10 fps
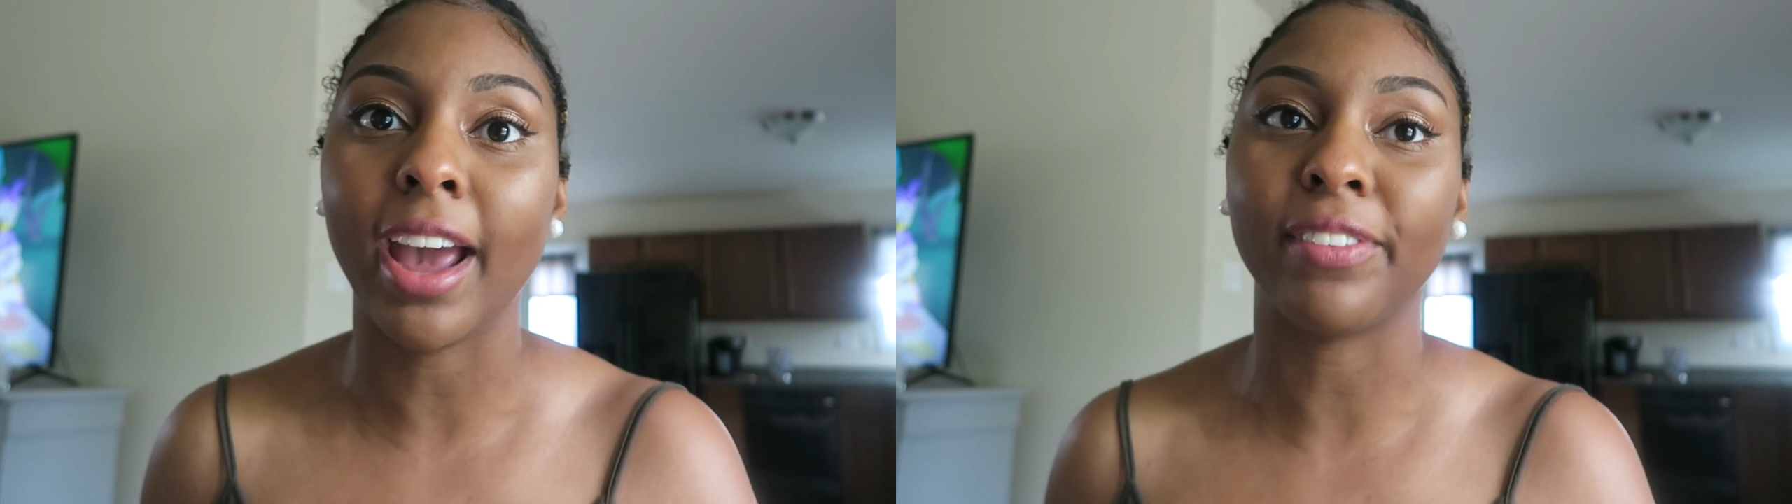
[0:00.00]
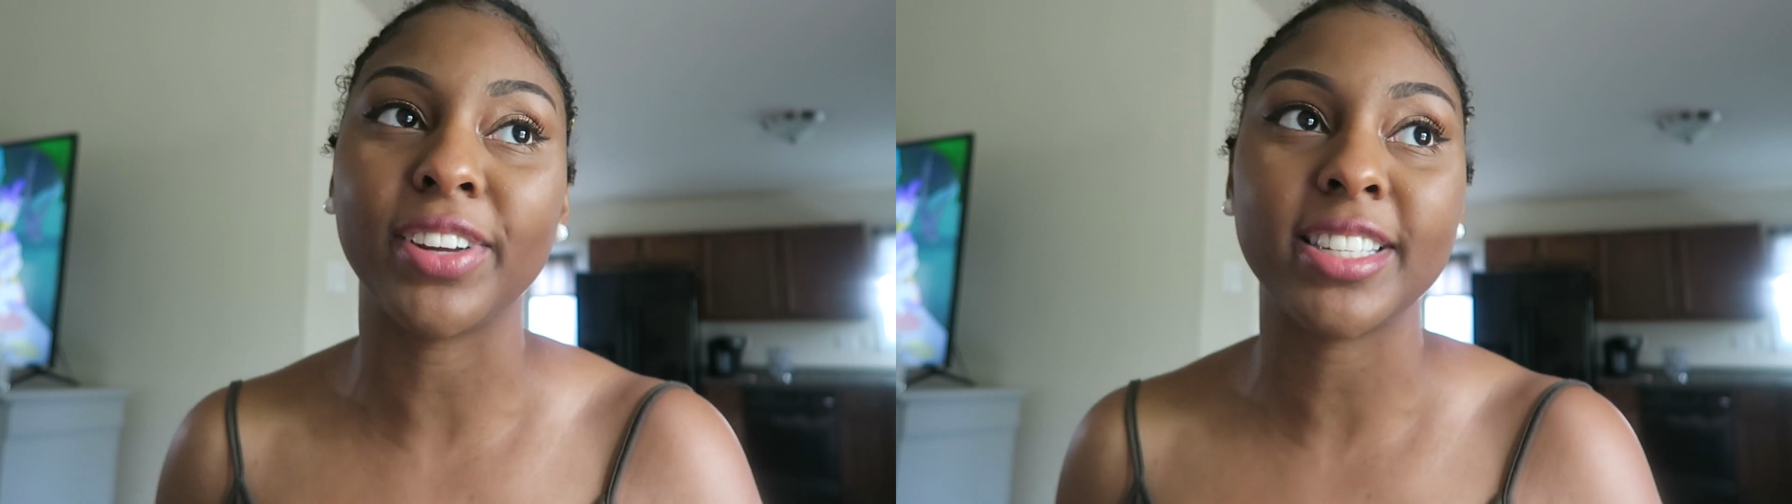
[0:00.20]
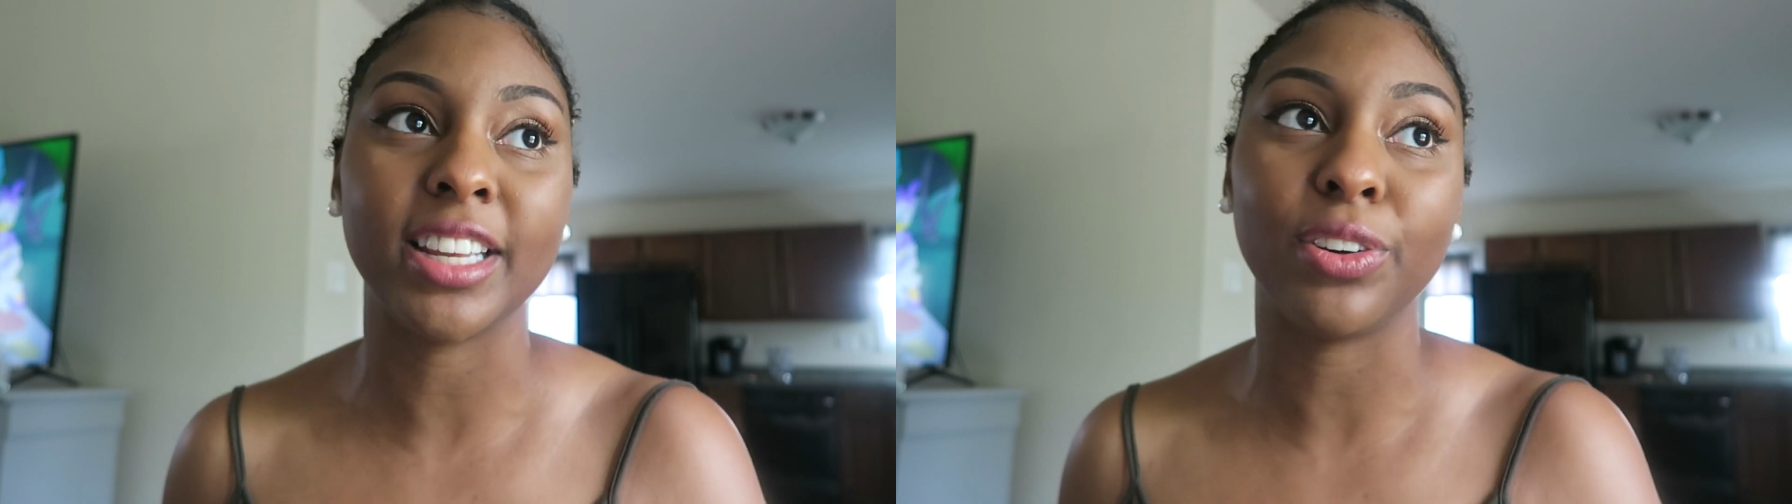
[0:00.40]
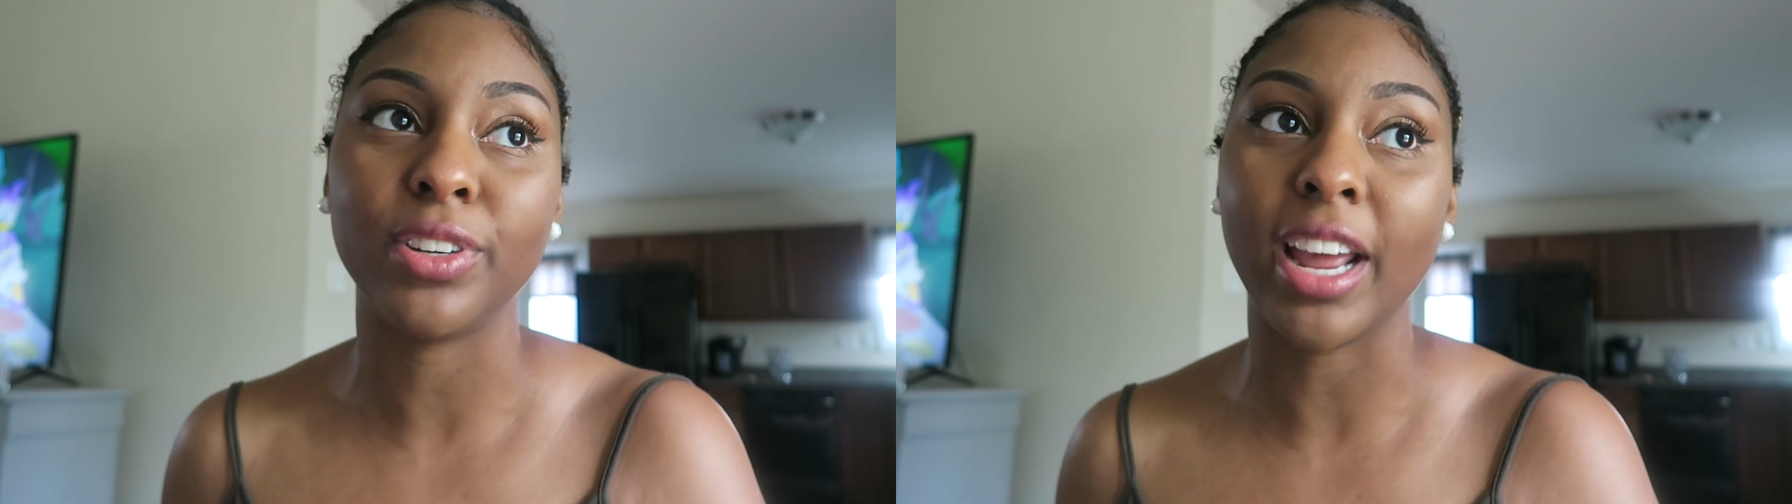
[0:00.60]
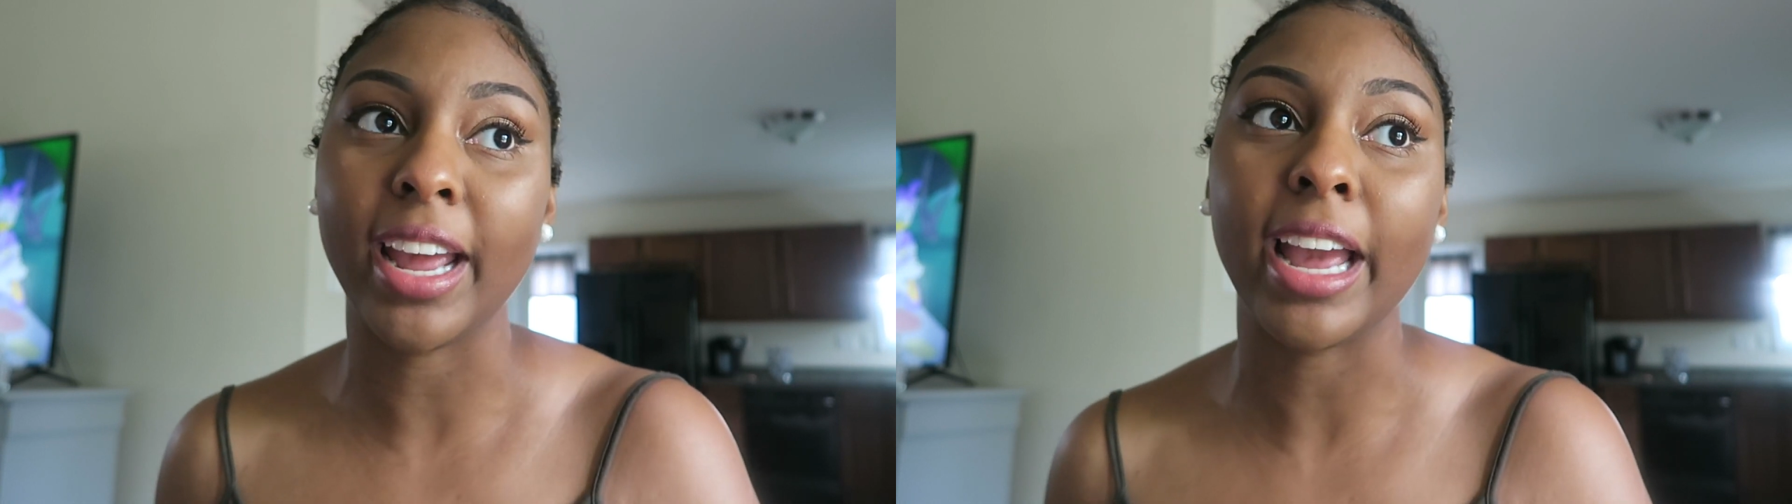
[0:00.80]
every
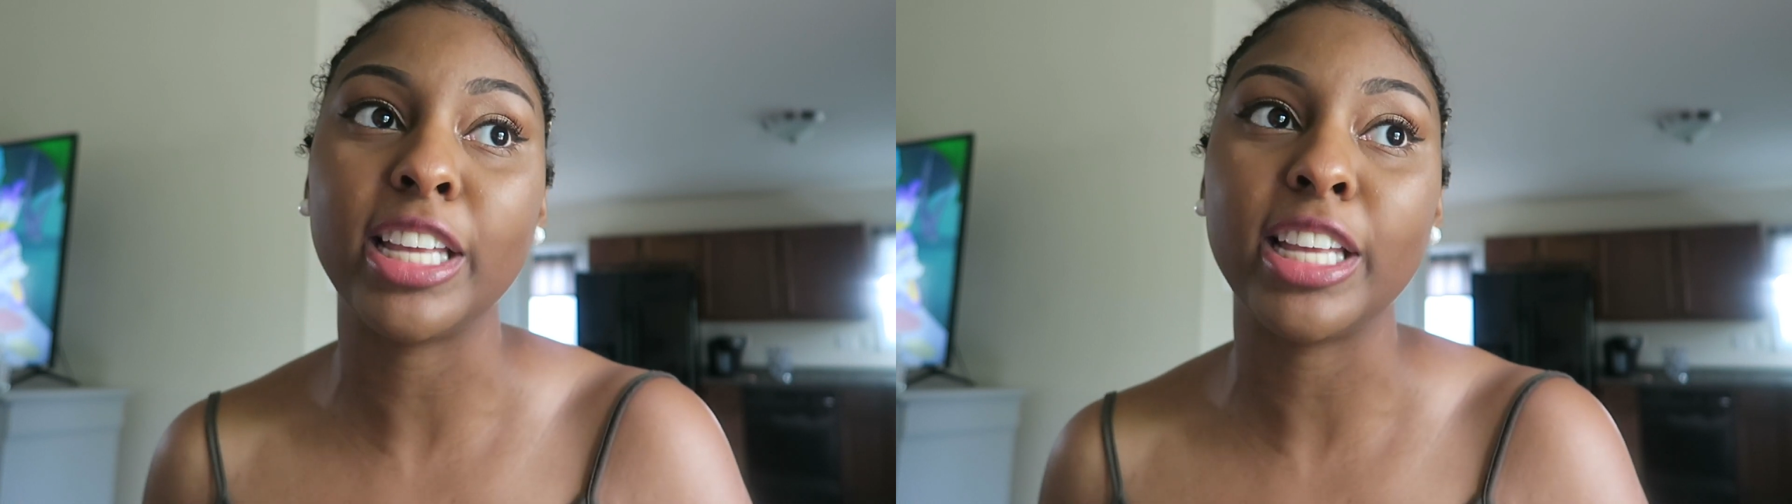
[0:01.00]
single day,